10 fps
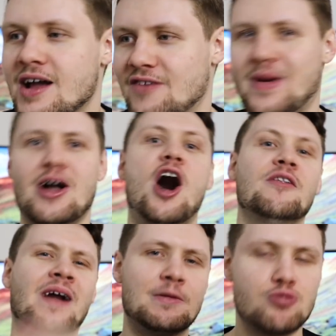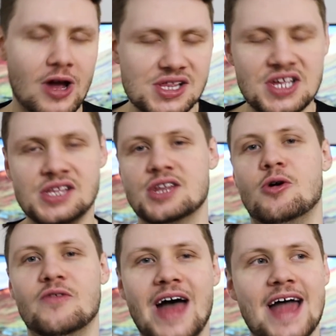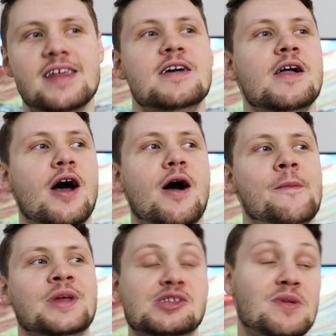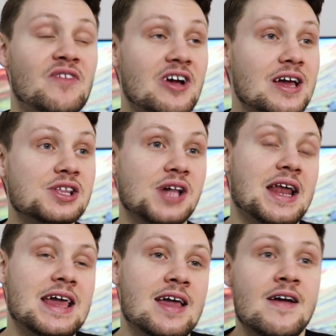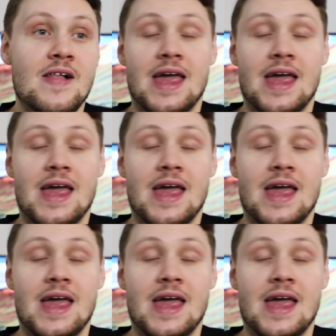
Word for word: kind of my online presence and all that. Um, but it's been very exciting.